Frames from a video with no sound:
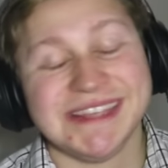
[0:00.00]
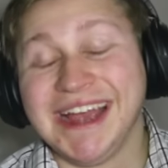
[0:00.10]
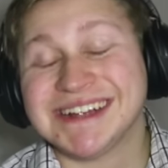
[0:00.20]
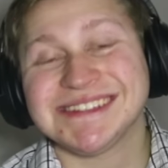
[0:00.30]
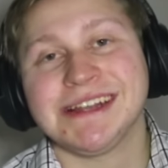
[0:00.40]
What's
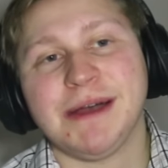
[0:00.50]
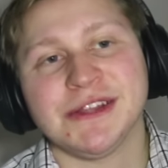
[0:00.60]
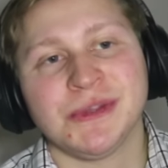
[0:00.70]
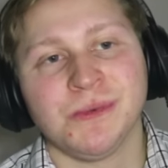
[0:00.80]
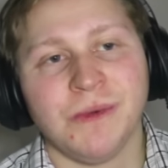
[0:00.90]
excellent
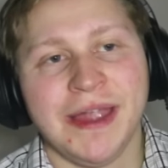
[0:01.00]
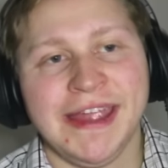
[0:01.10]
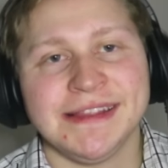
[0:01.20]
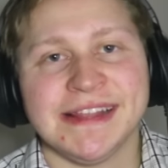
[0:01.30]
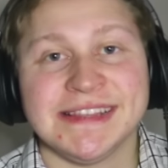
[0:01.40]
about the
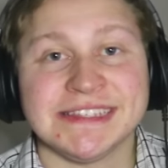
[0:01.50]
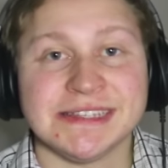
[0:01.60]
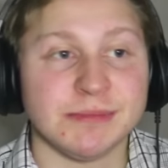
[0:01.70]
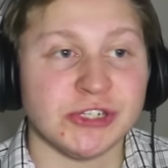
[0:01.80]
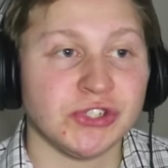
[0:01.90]
way that this
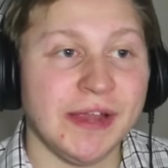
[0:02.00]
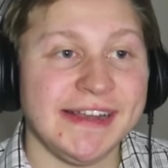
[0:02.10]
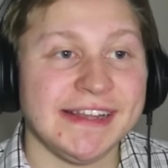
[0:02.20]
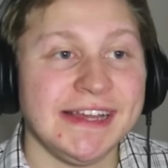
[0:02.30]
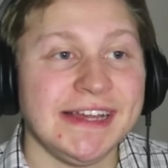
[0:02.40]
is
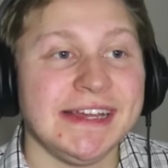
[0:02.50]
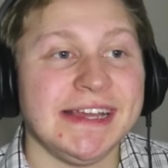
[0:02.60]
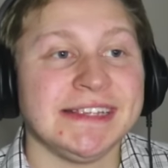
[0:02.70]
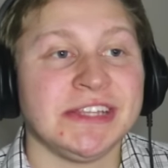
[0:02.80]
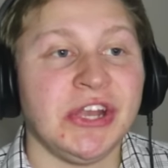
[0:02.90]
portrayed
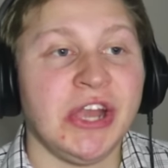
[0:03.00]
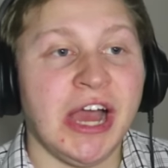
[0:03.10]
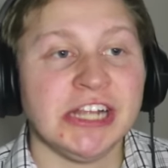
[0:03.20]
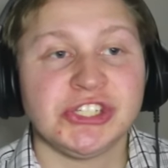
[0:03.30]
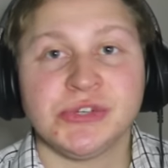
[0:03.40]
is
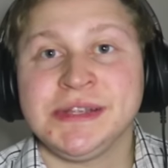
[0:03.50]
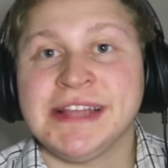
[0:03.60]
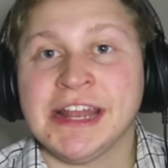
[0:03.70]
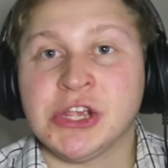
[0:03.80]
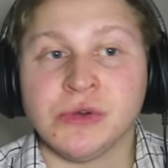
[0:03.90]
not showing
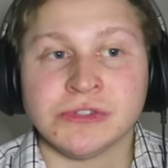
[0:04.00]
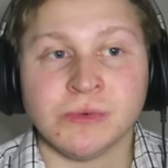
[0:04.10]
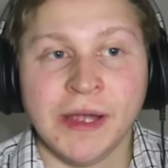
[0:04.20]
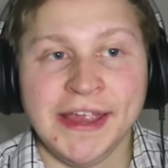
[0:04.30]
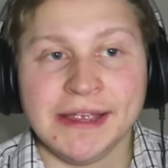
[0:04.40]
that it goes
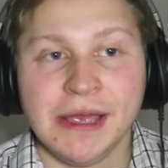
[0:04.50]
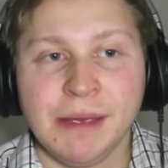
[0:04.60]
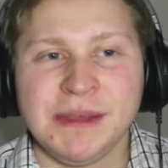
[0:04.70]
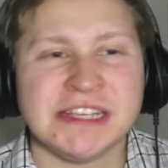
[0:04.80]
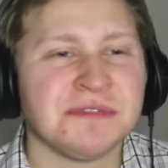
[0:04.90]
away,
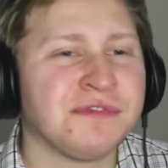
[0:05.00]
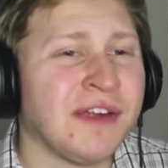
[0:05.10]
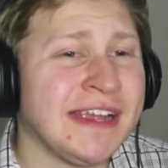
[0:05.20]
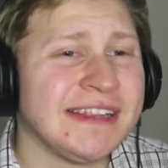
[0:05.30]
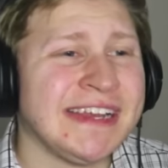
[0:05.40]
because
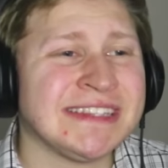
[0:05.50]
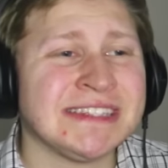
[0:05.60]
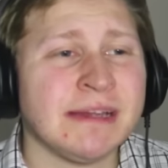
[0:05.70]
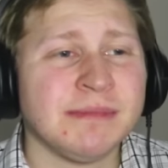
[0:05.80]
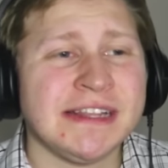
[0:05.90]
frankly, it's
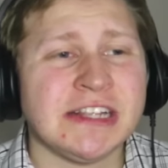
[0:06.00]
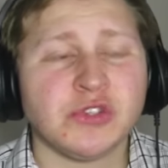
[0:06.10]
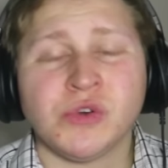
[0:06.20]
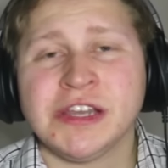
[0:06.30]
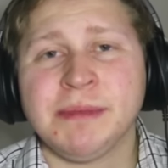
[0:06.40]
something
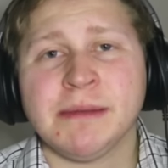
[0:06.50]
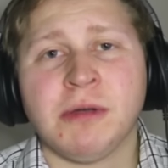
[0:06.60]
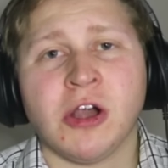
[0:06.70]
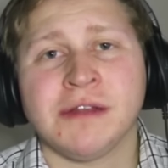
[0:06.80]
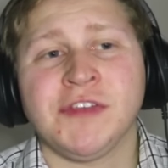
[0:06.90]
that's going to be a
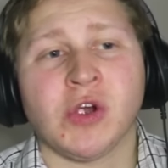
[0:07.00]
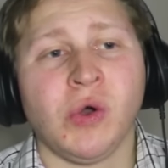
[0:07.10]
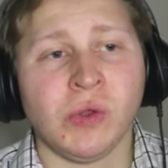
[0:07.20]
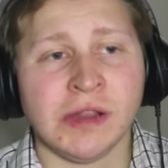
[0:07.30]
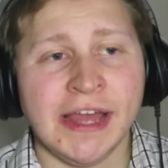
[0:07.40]
part of your
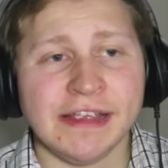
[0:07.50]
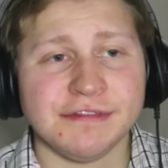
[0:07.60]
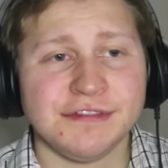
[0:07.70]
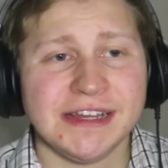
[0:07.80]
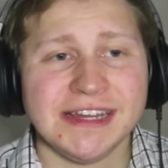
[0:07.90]
whole
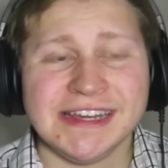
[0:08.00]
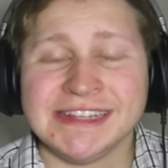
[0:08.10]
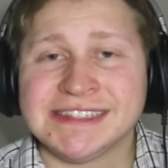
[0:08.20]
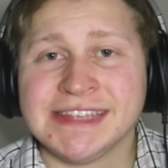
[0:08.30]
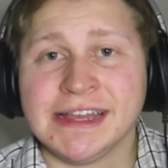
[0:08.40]
life.
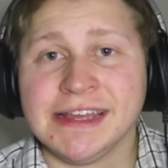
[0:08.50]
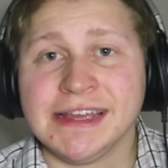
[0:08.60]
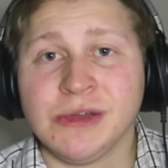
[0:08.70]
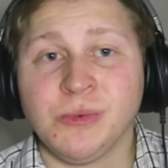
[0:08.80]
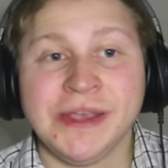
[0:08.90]

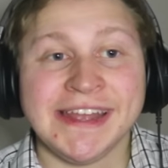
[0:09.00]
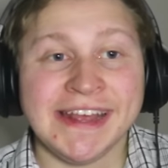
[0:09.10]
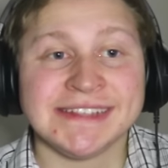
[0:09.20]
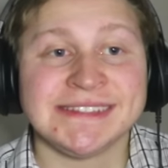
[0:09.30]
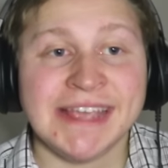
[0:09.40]
Instead, we
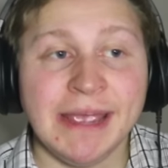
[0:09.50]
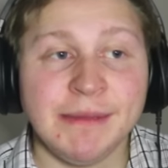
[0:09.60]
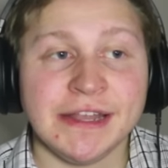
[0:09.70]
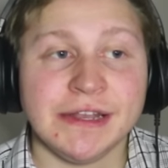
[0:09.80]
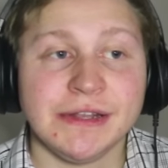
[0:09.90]
can
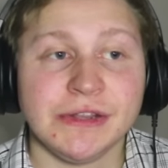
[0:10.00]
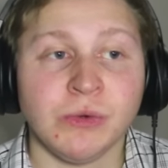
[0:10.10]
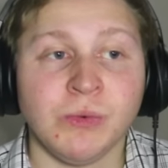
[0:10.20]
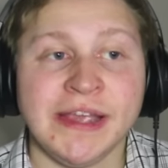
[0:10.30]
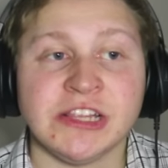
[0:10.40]
examine
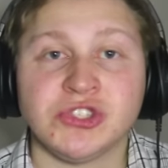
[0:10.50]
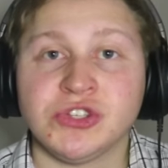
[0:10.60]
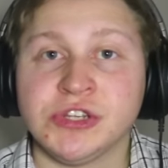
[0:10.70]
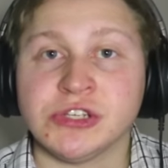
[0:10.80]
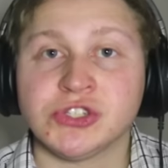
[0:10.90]
the way the
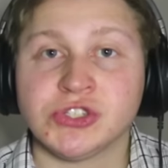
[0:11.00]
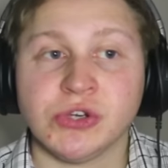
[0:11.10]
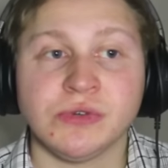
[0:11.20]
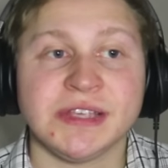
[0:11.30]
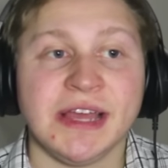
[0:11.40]
studio
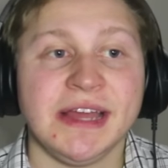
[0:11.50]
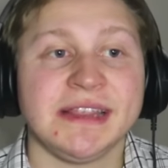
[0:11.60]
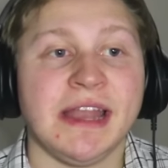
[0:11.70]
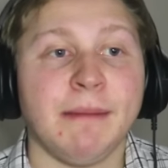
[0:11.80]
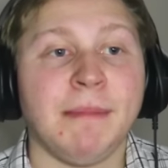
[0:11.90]
shows
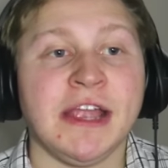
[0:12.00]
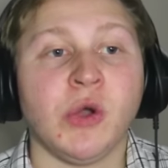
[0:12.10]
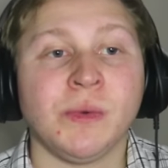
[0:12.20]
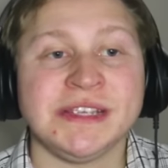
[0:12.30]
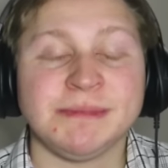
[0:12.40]
that it
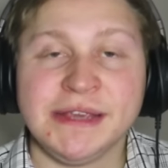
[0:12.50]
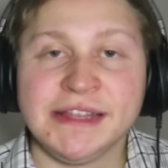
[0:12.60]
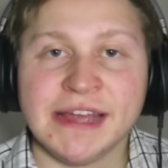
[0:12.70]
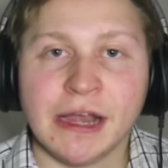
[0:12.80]
might always be